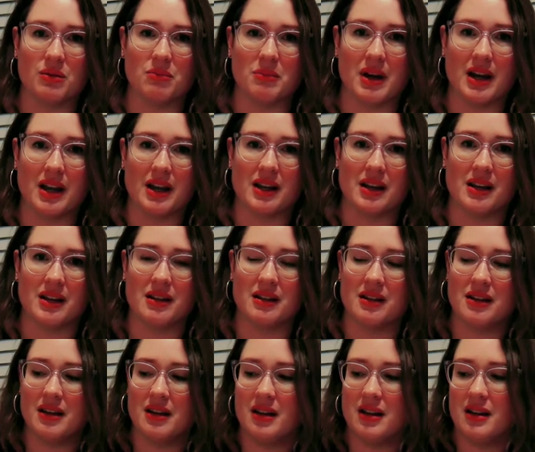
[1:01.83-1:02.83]
my
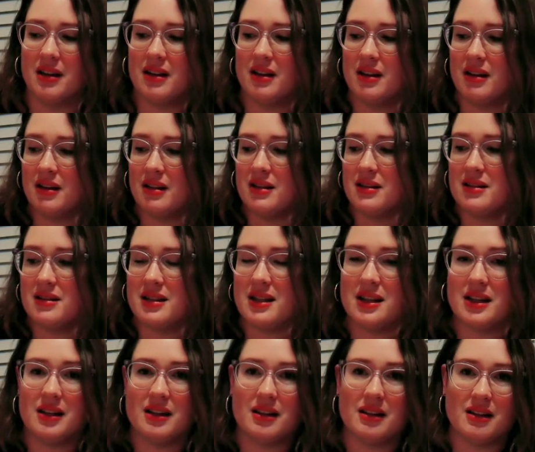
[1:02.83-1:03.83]

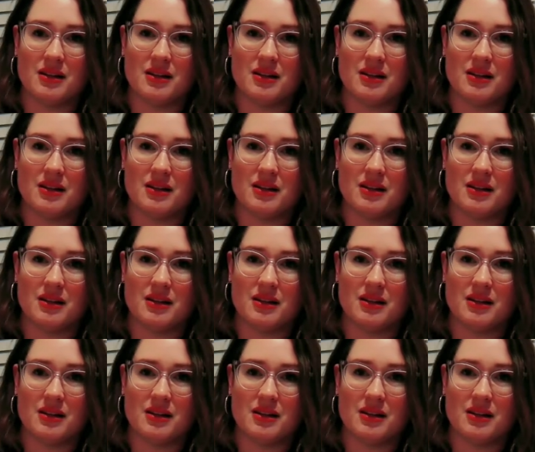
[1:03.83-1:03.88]
seed